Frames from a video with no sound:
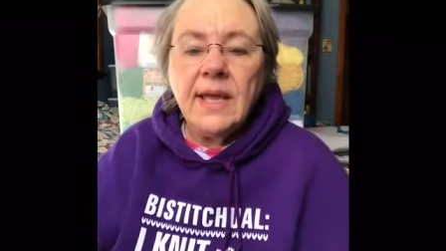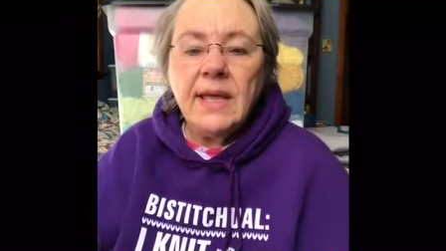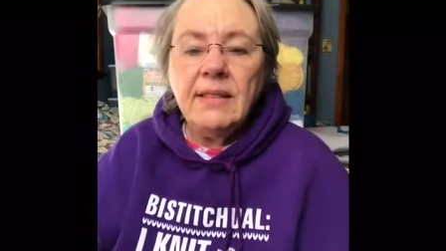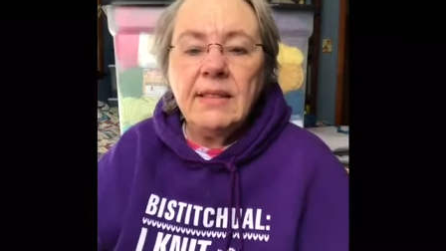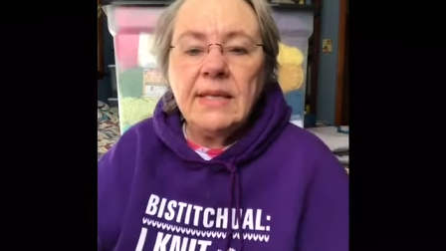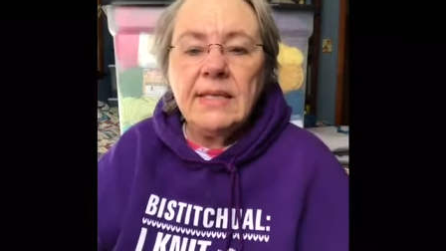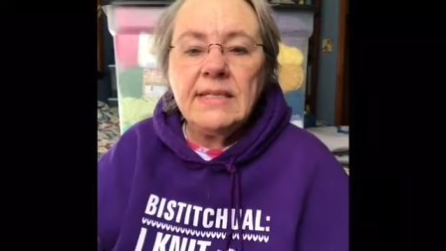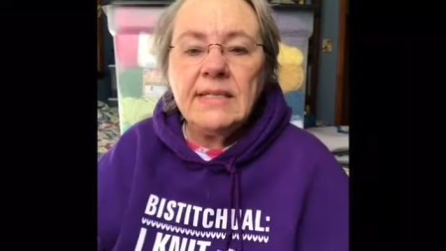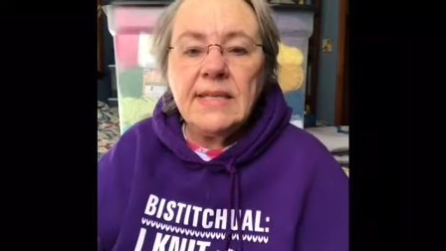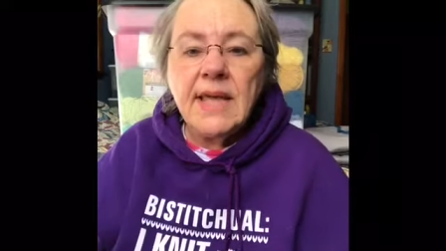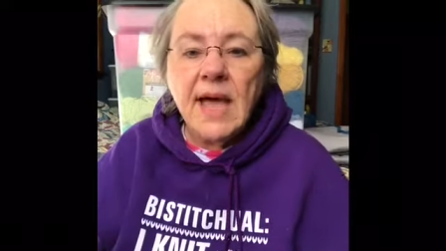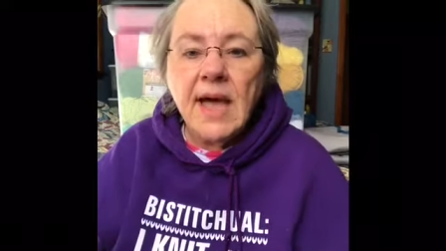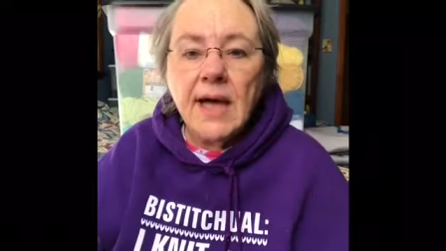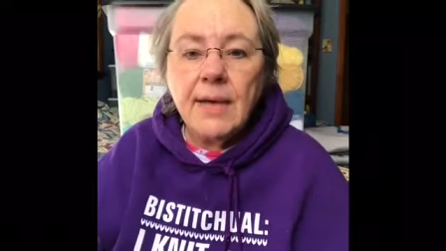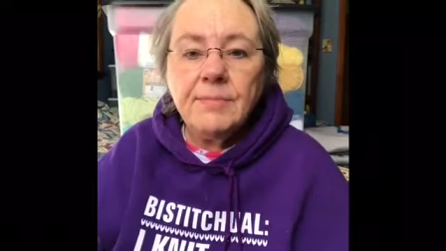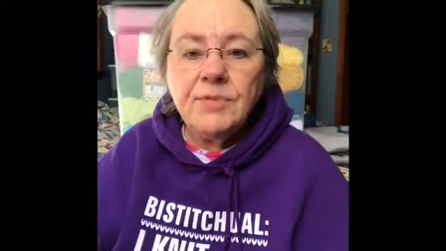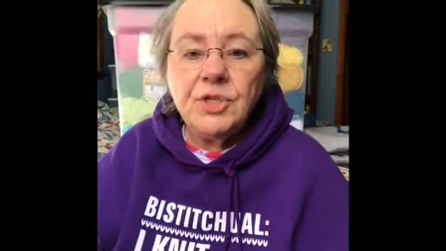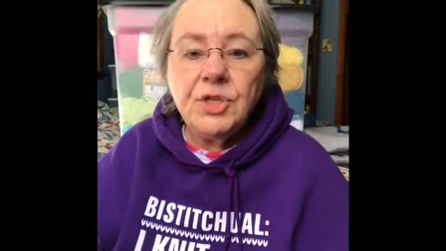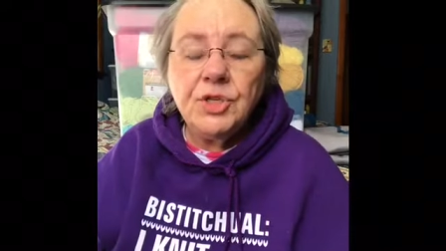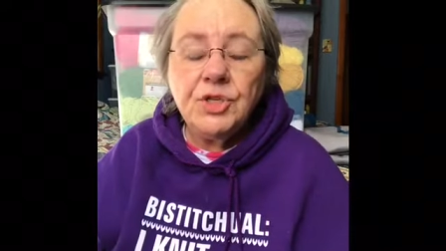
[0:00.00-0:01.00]
and then
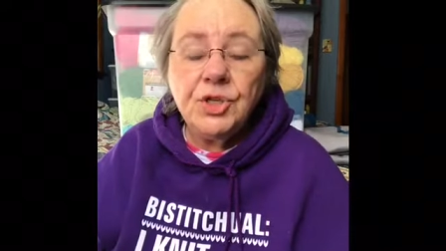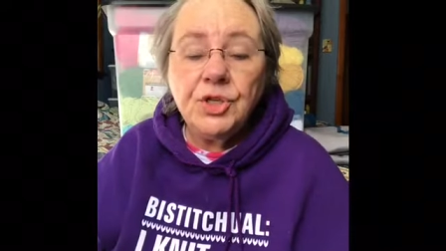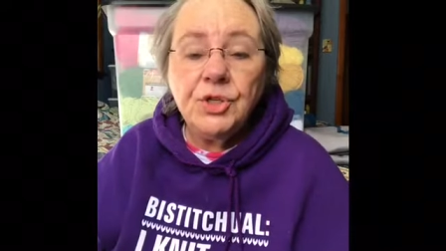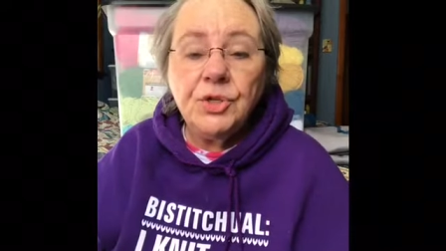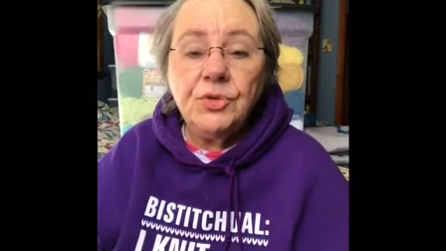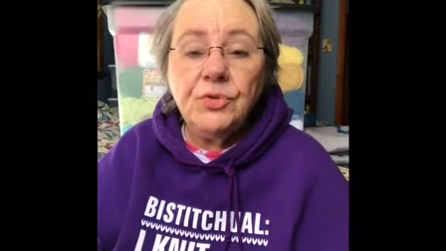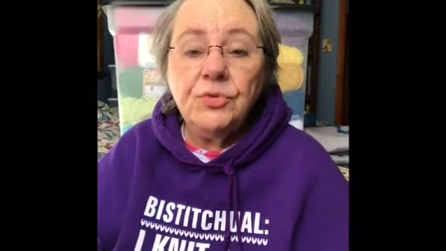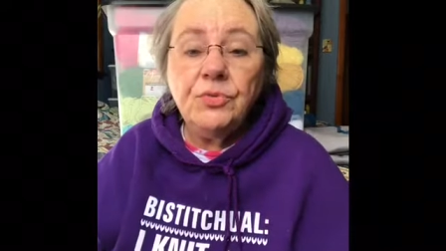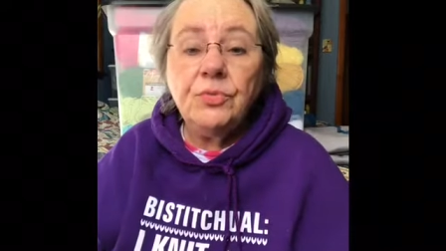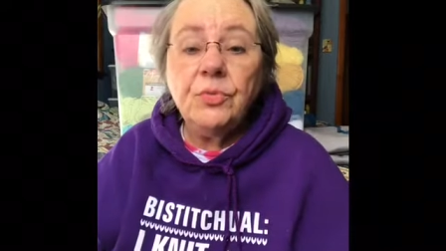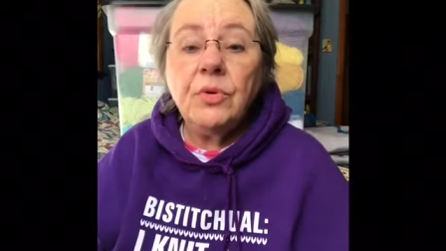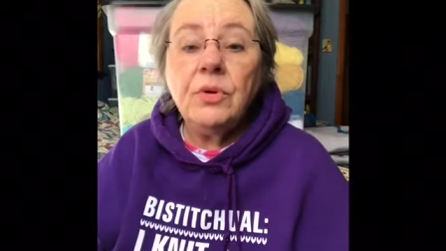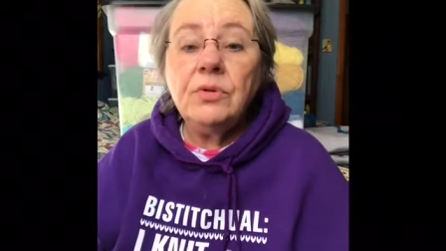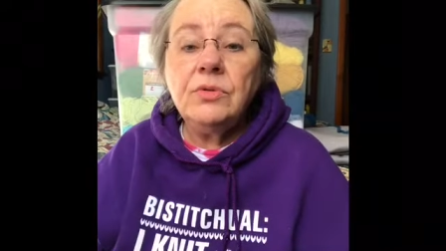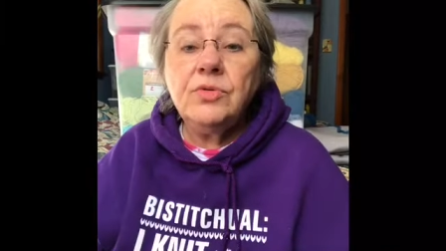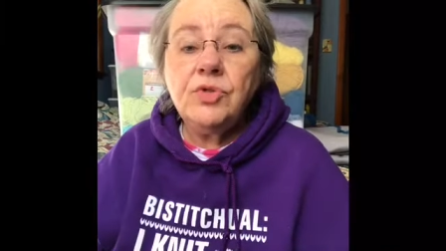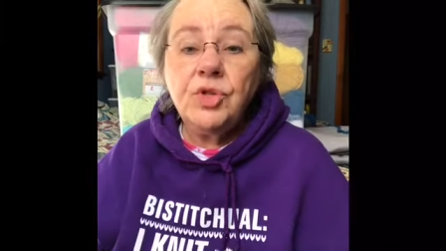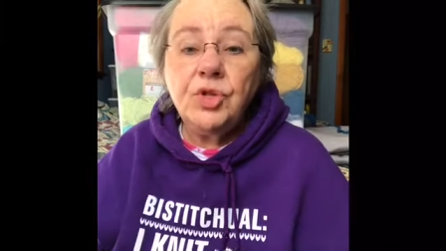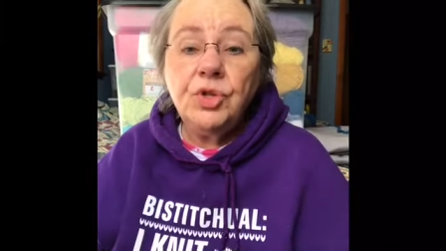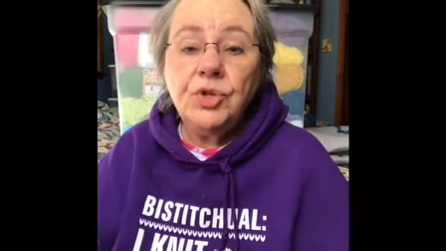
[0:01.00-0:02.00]
time to do
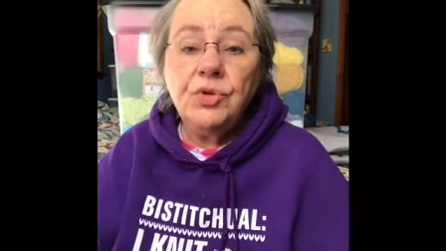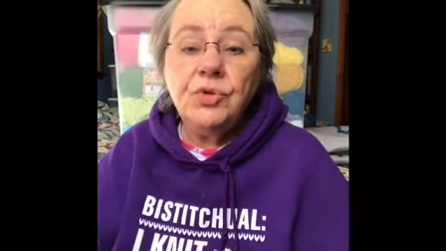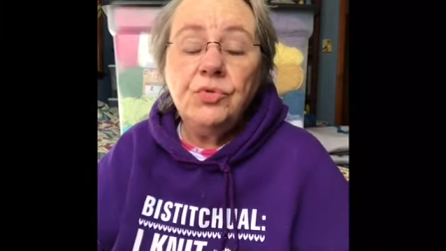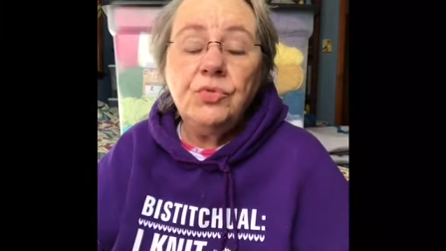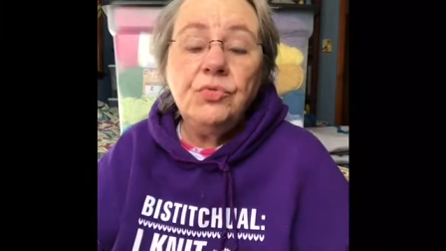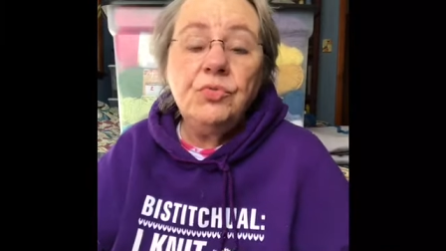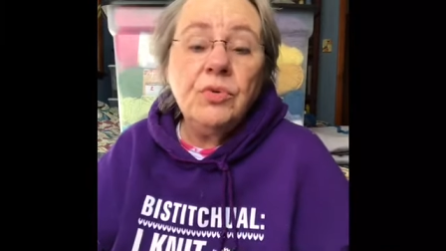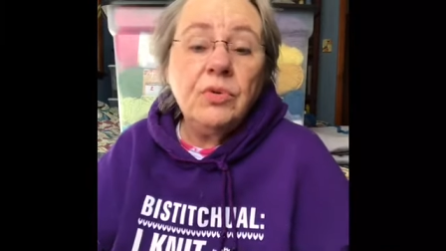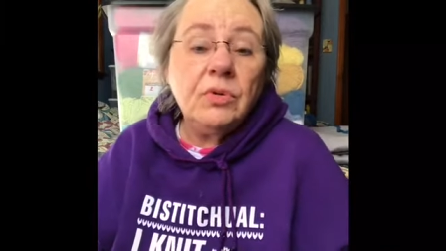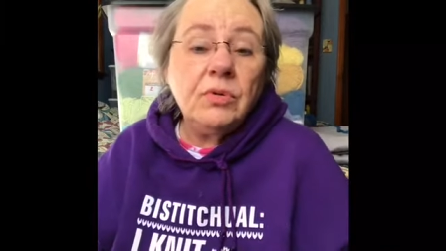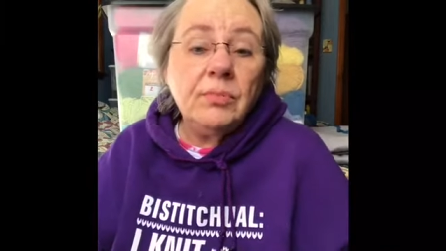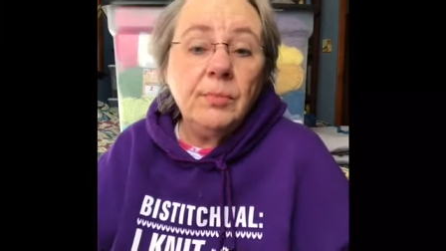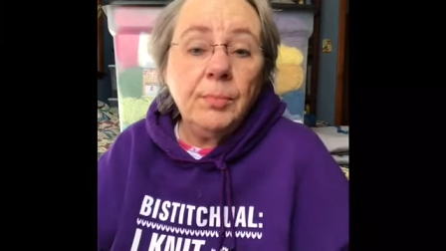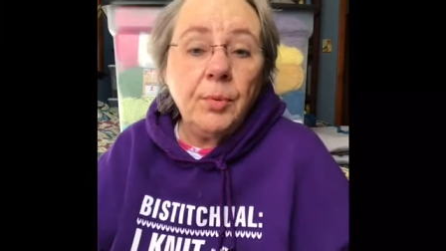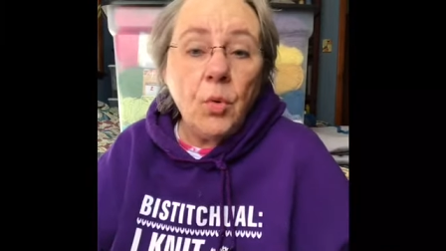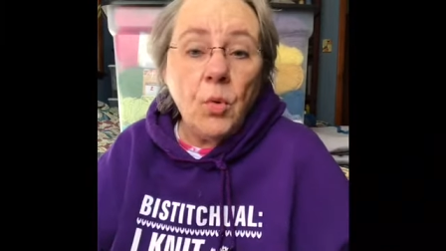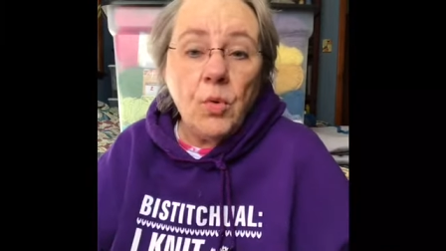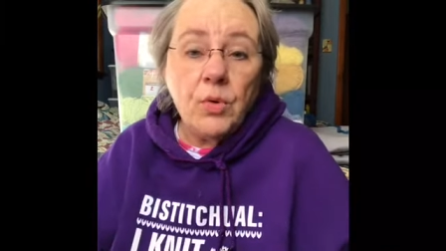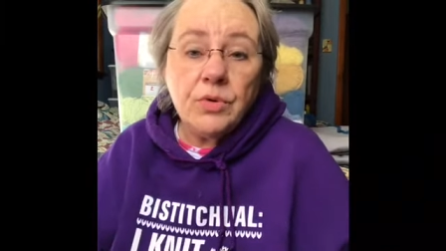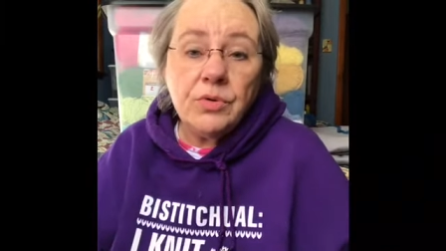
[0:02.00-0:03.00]
two
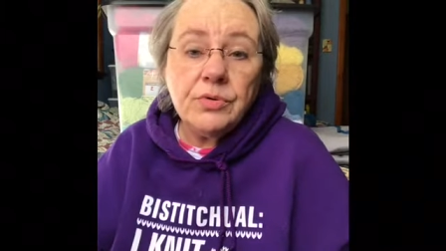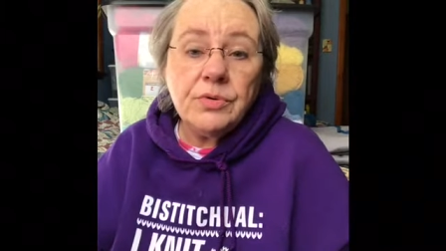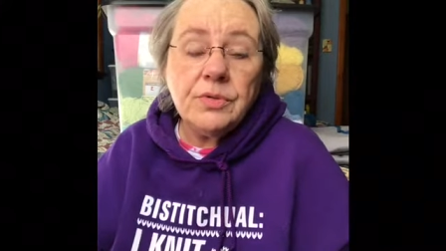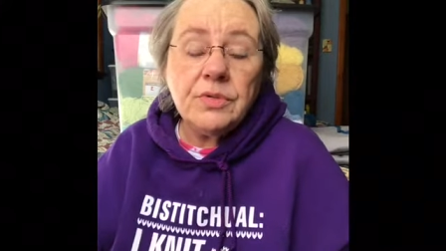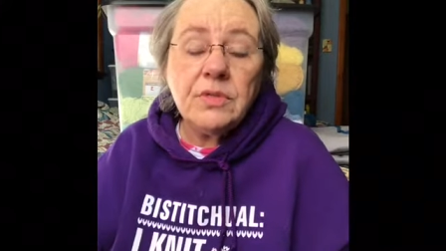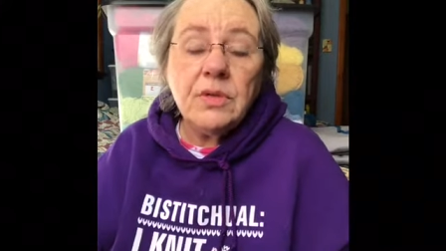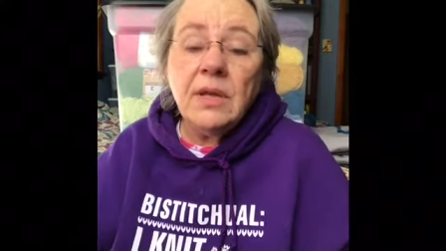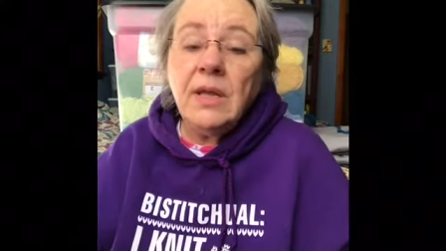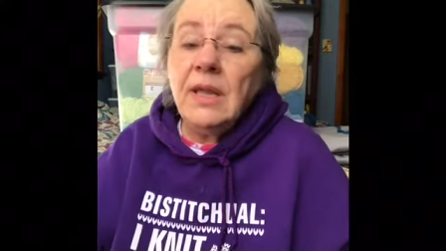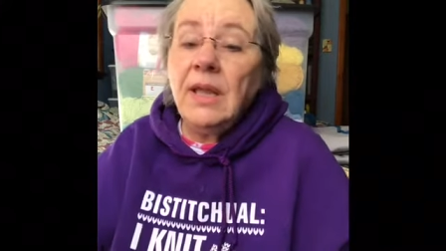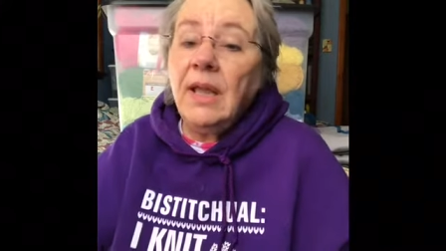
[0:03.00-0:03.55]
borders